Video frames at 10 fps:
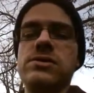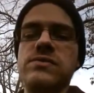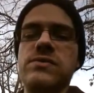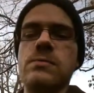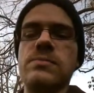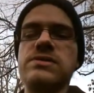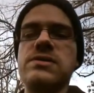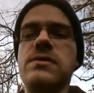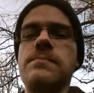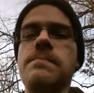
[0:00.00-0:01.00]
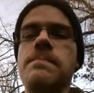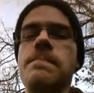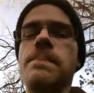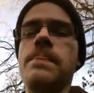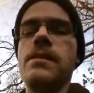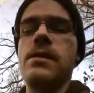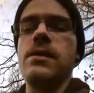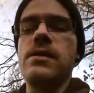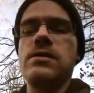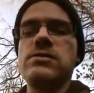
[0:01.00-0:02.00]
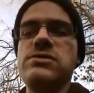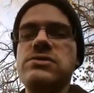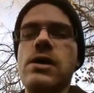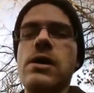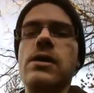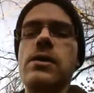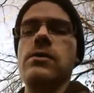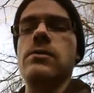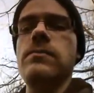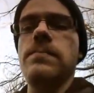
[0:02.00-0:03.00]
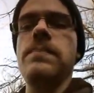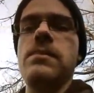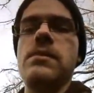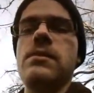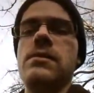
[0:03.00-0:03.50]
lots of numbers there. So